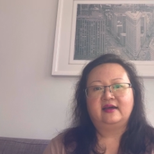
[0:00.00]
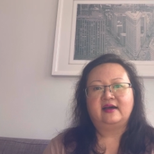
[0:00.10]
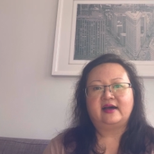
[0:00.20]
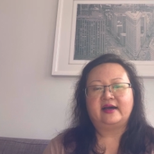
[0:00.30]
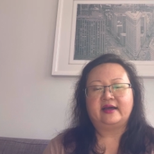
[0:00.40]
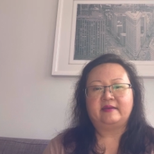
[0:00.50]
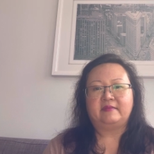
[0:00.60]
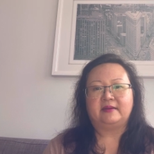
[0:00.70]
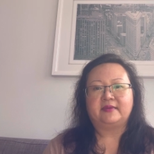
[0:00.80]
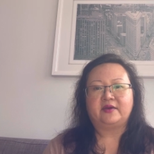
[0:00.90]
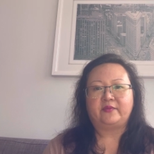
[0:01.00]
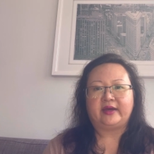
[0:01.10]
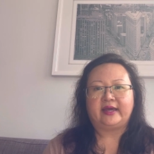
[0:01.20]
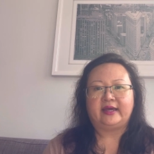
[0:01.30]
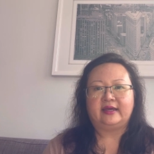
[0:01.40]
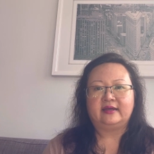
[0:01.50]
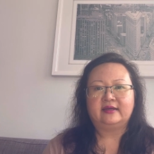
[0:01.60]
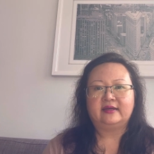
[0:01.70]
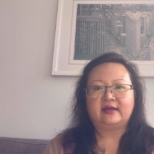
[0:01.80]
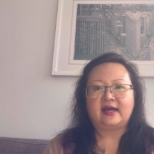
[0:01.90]
I made my way
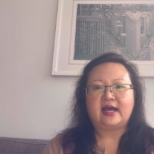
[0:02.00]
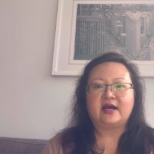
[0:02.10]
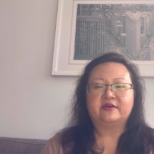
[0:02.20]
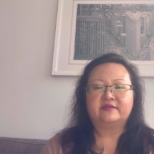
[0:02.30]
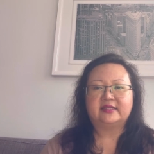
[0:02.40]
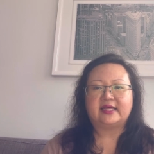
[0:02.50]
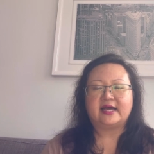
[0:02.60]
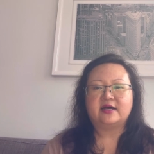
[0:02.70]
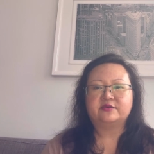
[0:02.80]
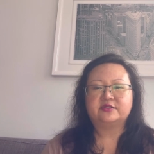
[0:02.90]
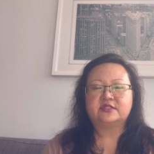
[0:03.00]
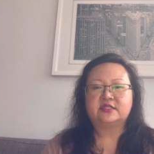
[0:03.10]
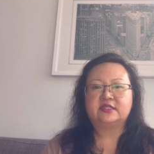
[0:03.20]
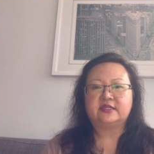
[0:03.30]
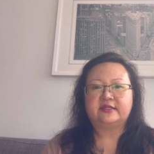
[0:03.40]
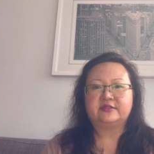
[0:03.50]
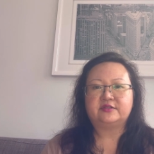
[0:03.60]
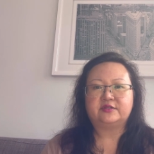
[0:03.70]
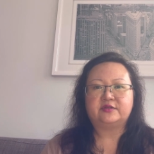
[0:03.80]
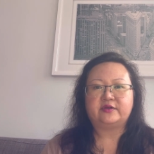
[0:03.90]
out of the lounge
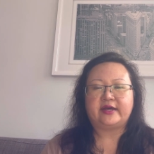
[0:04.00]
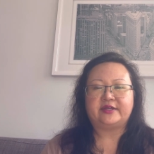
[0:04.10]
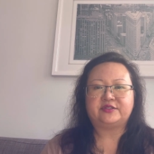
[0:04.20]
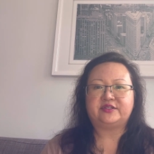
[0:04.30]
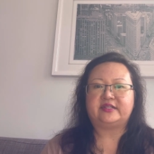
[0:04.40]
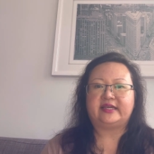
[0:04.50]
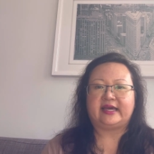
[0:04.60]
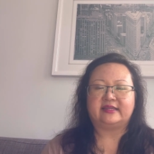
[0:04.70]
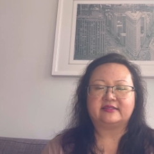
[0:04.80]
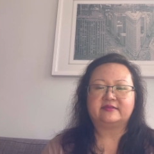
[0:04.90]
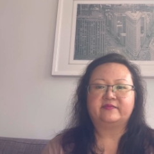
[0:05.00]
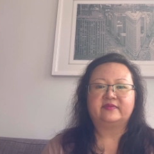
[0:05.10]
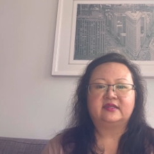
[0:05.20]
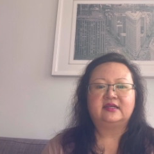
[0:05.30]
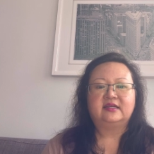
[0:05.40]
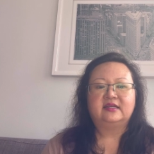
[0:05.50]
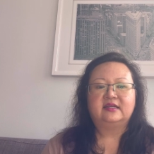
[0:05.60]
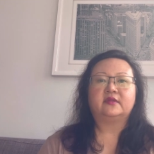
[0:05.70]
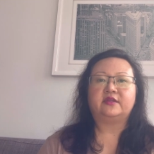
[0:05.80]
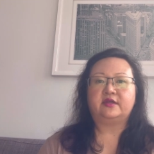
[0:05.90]
to head to the gate.
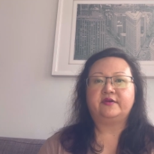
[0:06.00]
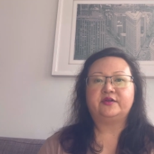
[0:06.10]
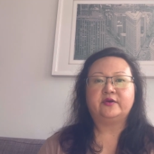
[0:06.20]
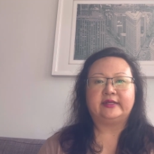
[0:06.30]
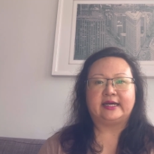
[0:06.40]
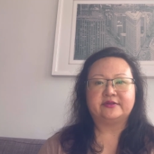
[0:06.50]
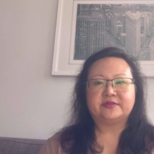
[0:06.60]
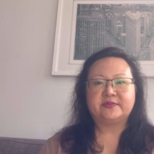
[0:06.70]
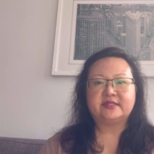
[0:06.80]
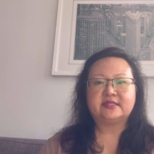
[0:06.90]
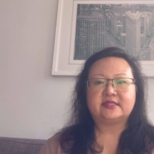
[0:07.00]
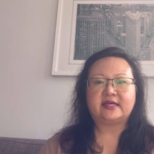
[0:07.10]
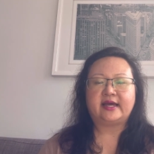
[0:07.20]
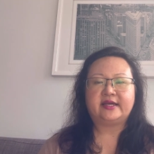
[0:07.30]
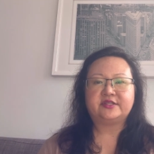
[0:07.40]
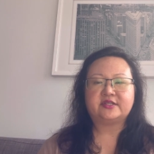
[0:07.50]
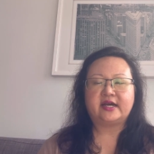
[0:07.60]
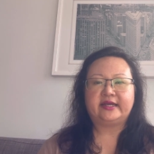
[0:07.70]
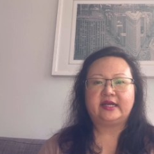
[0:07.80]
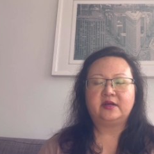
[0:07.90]
There were no announcements at
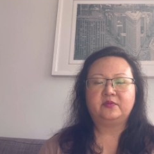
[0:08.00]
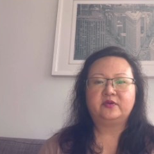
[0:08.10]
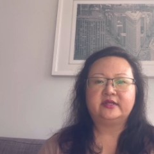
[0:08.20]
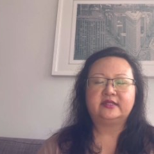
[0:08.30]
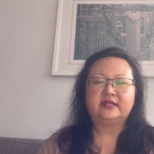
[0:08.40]
Changi Airport,